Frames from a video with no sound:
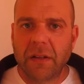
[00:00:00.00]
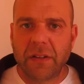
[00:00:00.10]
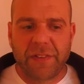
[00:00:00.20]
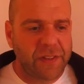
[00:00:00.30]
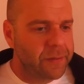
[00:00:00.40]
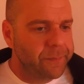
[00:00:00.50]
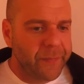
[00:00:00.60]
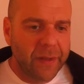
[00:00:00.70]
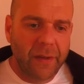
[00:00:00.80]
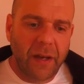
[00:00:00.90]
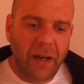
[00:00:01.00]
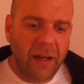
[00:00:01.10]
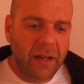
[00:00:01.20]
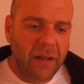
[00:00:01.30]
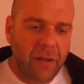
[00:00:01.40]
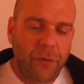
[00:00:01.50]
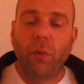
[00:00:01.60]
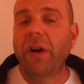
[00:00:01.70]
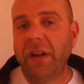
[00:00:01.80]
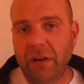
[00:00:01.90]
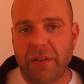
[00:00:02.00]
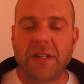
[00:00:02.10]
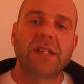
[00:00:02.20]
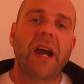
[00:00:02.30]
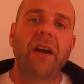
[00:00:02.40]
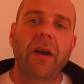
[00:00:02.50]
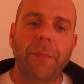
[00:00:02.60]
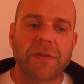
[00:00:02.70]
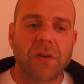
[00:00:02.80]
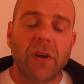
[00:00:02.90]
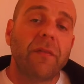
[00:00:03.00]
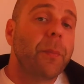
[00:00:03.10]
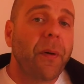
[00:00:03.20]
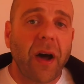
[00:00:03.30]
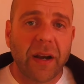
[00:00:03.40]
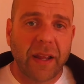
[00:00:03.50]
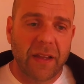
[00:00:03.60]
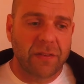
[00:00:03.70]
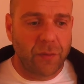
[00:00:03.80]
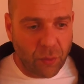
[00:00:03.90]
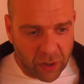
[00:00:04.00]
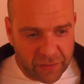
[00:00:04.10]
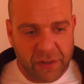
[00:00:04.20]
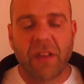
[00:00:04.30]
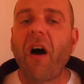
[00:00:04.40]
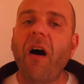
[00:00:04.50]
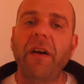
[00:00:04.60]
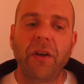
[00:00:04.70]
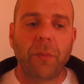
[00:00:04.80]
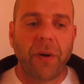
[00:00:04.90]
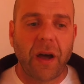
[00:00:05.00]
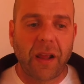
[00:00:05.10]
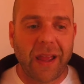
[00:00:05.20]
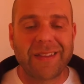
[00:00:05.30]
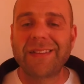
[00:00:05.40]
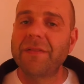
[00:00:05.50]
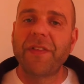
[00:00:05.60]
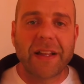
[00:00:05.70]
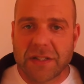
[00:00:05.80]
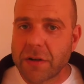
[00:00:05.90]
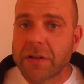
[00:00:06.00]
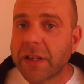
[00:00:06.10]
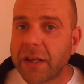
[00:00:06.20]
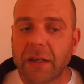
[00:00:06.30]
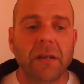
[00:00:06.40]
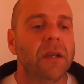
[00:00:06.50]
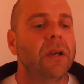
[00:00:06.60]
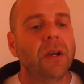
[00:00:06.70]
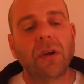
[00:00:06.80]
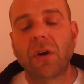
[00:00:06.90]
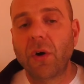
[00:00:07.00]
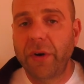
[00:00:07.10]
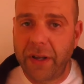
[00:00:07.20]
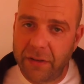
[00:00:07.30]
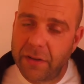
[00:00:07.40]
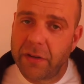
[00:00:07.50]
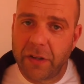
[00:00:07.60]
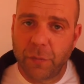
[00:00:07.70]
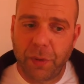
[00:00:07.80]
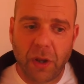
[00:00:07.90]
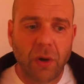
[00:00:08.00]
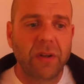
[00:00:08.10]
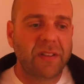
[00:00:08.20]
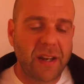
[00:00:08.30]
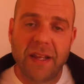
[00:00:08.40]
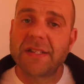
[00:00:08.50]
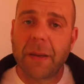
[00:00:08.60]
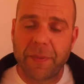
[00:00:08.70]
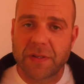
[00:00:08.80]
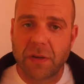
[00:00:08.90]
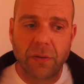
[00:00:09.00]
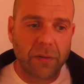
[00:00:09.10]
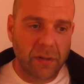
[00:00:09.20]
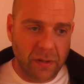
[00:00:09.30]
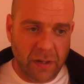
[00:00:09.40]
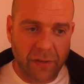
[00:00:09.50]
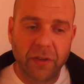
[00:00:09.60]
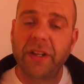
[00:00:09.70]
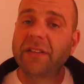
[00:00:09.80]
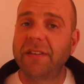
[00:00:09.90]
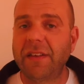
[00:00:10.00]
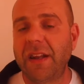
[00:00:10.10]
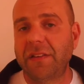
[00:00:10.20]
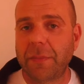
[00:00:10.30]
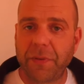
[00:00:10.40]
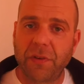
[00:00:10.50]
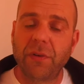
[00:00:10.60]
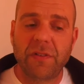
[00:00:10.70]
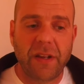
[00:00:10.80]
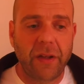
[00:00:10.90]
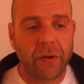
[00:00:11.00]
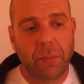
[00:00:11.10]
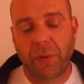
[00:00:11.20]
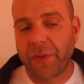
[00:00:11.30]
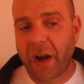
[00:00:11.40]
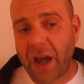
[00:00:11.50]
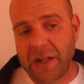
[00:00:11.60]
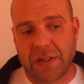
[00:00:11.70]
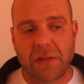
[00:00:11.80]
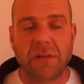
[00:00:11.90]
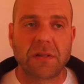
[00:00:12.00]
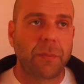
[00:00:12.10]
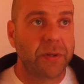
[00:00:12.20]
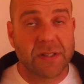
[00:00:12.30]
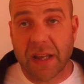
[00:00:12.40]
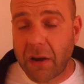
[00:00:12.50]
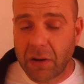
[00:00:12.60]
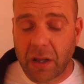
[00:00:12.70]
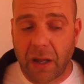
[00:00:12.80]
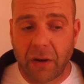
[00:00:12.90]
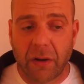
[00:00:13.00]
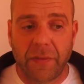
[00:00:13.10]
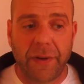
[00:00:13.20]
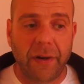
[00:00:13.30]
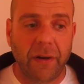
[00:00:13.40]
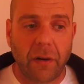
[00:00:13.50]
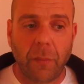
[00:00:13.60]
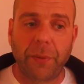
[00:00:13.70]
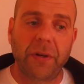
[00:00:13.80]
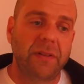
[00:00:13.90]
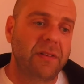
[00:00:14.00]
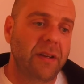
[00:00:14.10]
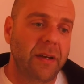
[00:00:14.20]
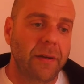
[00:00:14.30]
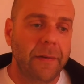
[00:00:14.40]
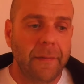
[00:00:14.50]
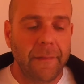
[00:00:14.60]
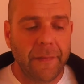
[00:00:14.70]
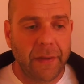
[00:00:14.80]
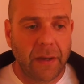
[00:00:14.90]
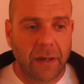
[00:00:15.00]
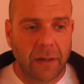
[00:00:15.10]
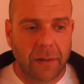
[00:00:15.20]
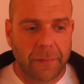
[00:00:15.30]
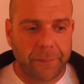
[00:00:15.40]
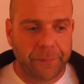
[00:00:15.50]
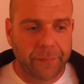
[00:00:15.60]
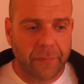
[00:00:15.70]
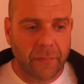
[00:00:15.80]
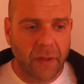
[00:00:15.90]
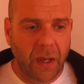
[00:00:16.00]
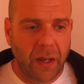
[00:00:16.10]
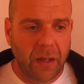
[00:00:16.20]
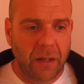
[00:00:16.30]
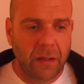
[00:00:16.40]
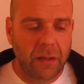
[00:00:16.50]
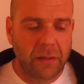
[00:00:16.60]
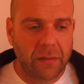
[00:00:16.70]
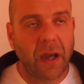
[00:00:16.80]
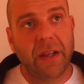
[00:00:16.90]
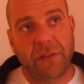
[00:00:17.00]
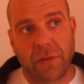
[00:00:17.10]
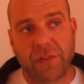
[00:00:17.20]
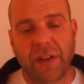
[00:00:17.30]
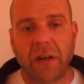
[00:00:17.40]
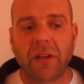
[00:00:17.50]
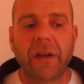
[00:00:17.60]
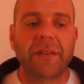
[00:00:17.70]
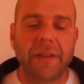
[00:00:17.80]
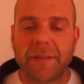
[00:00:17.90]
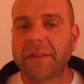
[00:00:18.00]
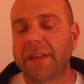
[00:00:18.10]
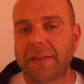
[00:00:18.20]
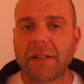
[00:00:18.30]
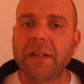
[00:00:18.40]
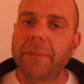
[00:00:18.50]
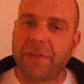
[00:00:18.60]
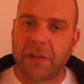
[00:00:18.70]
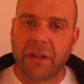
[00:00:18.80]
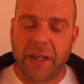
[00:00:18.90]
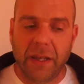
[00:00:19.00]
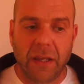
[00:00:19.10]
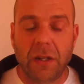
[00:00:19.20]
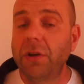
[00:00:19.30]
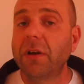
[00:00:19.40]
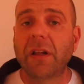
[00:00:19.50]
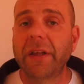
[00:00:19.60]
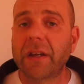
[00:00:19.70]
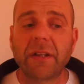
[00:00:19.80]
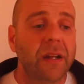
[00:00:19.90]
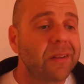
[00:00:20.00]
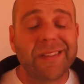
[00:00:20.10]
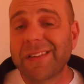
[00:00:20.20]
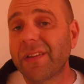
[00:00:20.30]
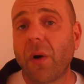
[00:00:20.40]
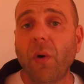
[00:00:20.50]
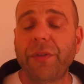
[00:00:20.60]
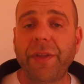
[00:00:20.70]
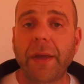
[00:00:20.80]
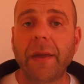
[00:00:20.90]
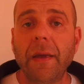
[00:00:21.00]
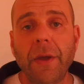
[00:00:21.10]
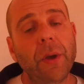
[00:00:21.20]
Listen, if you want to hear the entire episode of the podcast, if you want to listen to the audio podcast, if that's your thing, go down to the links below. And today's episode, the link to today's episode is down there, both on iTunes. I'll put SoundCloud on there, and I'll put iTunes, SoundCloud, and then the Libsyn link. And you can click on that and listen to the whole thing.